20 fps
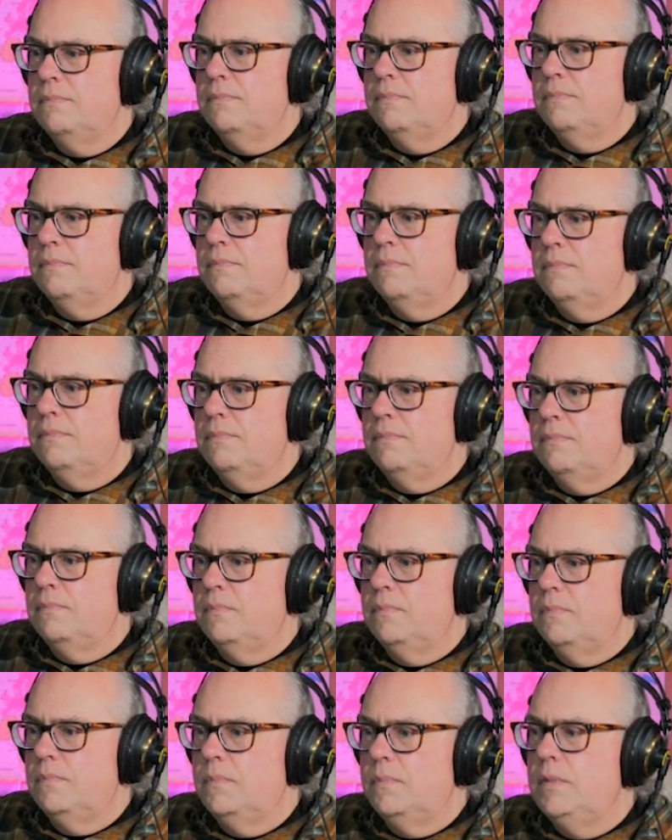
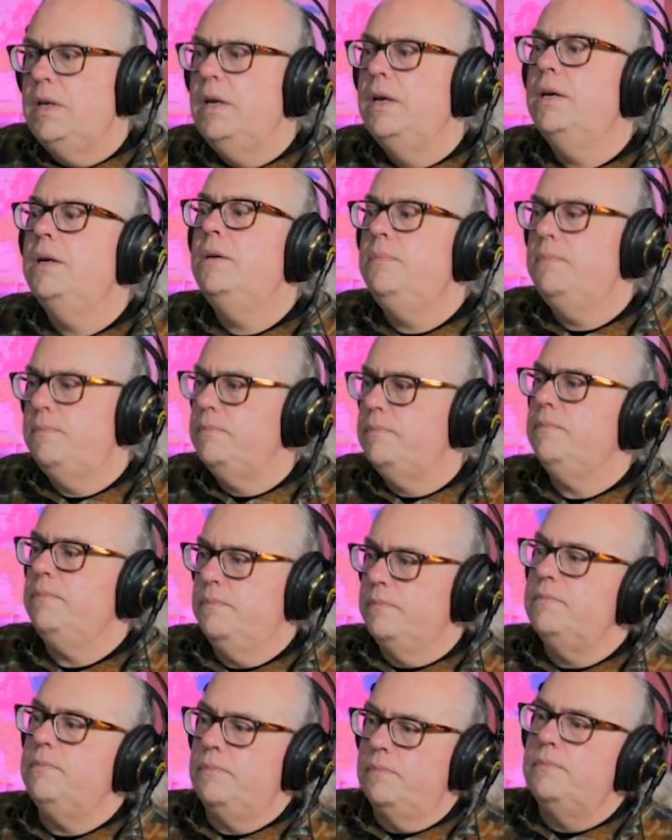
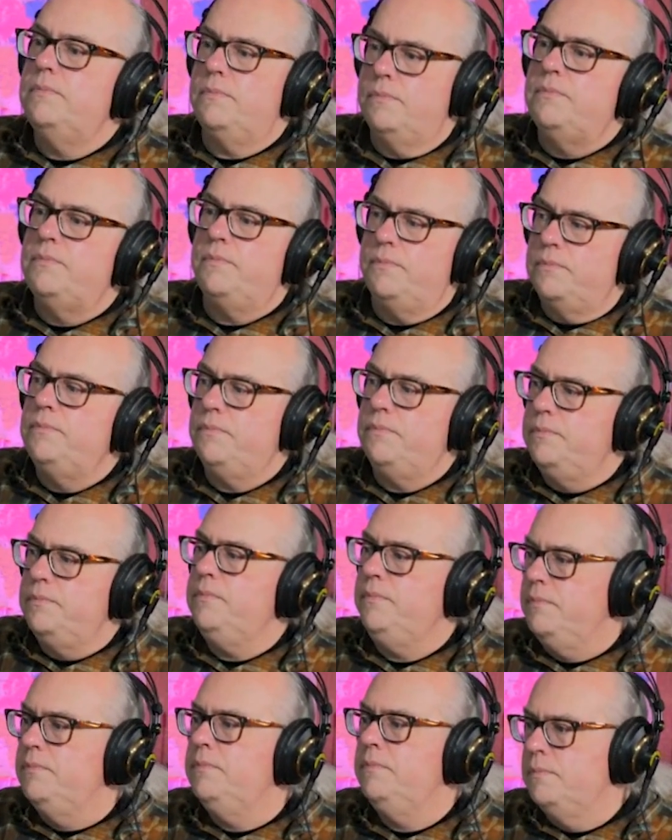
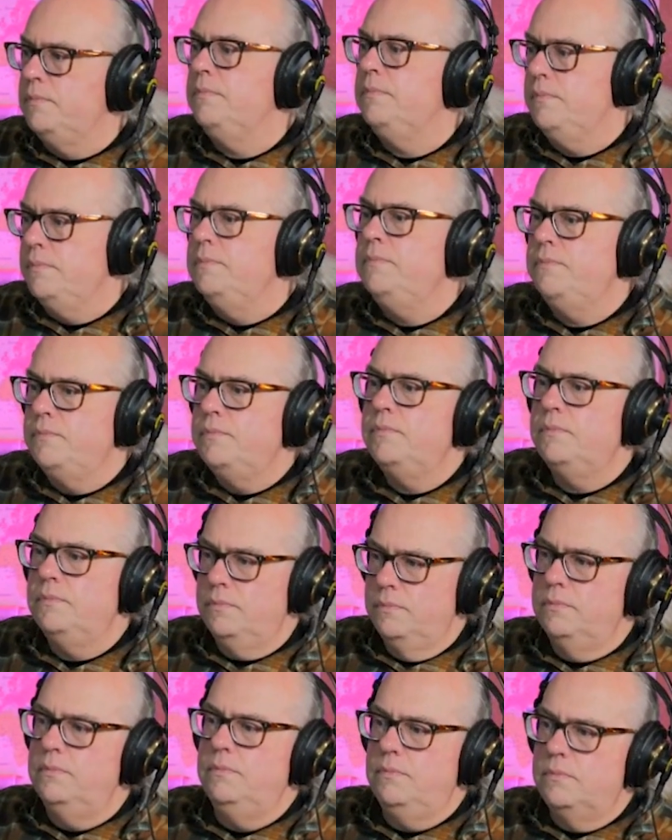
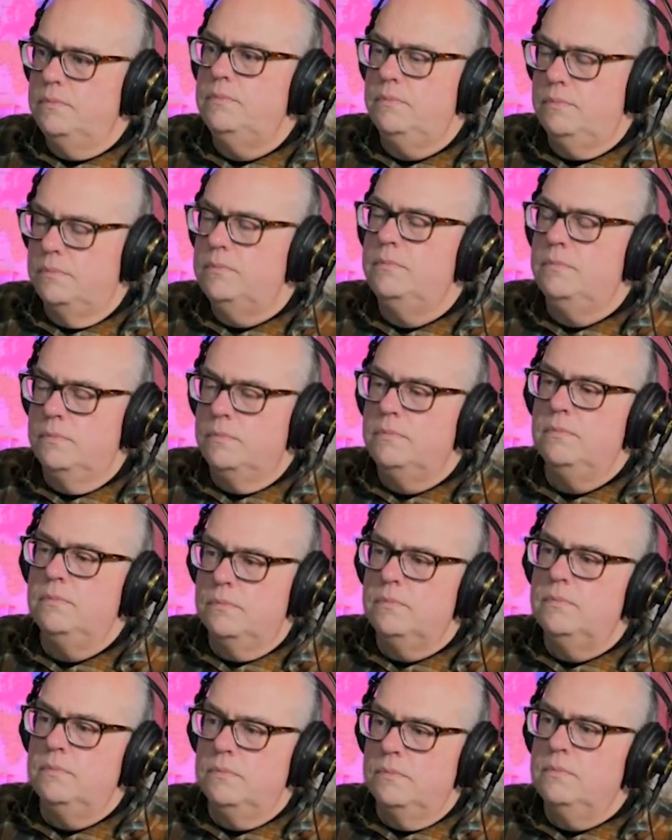
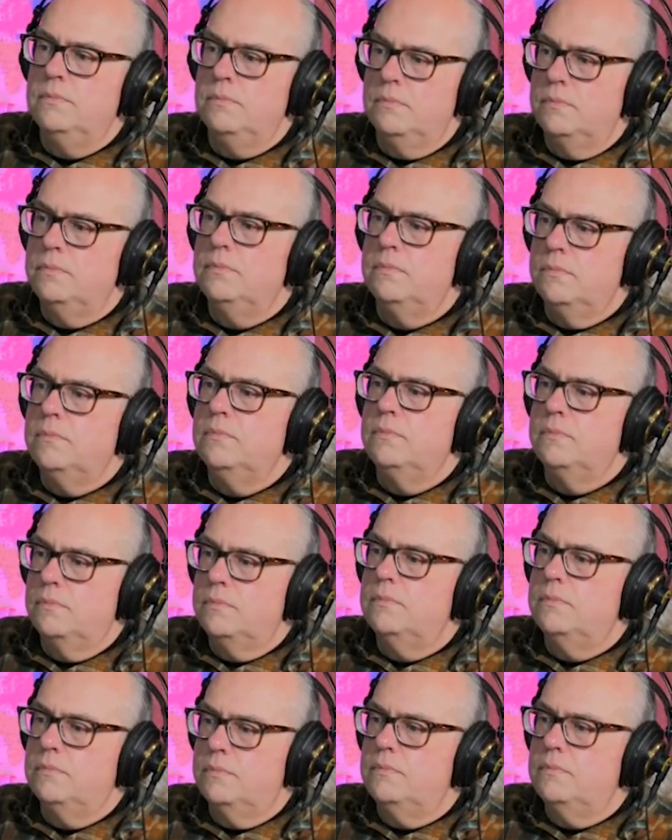
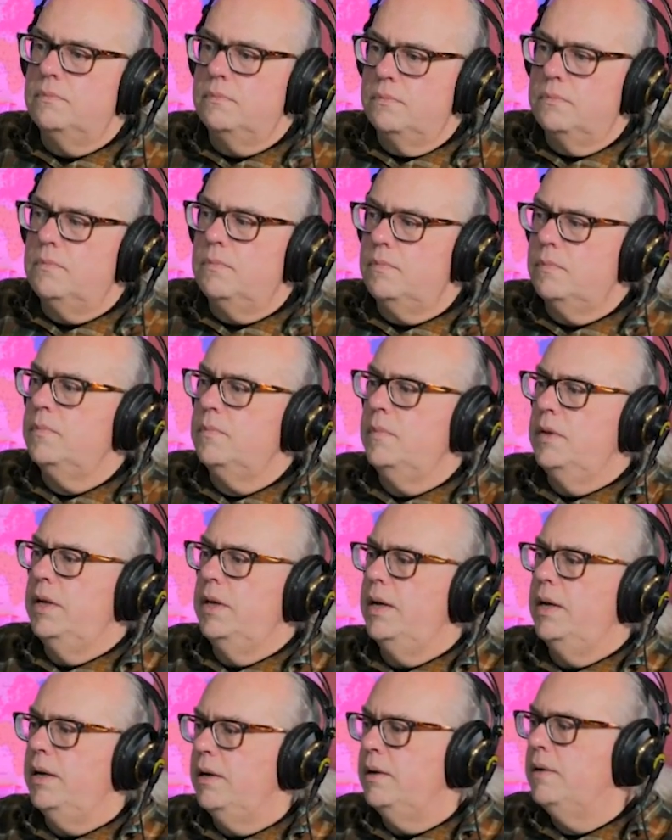
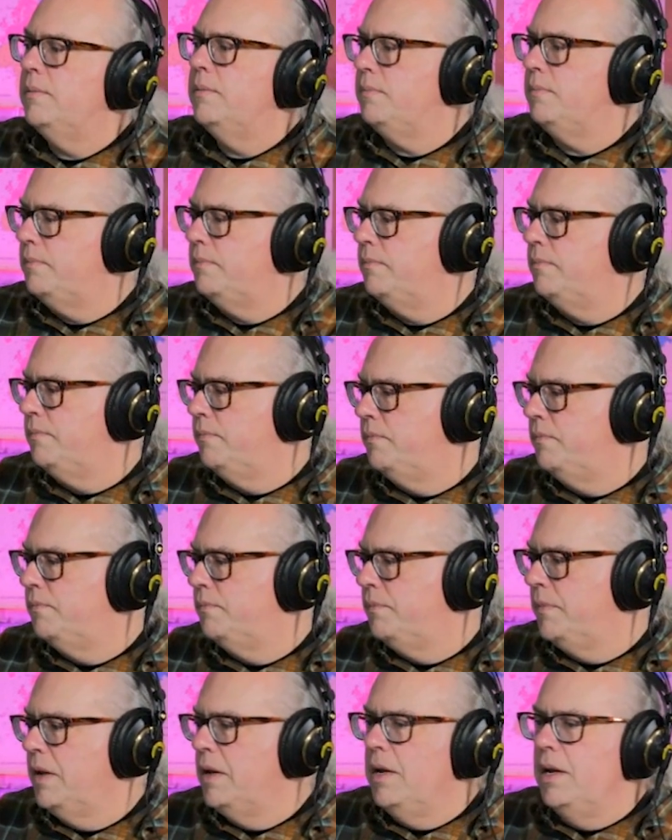
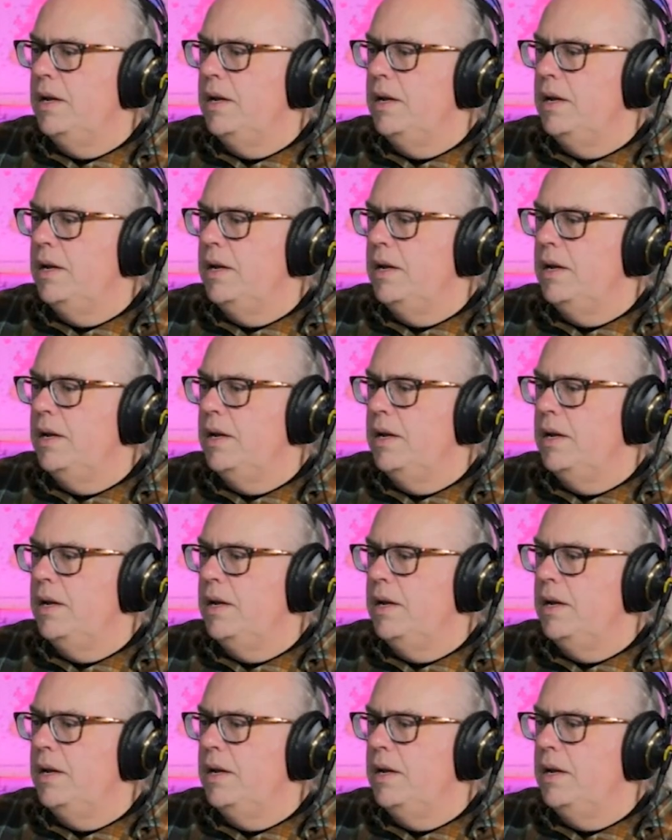This person isn't speaking.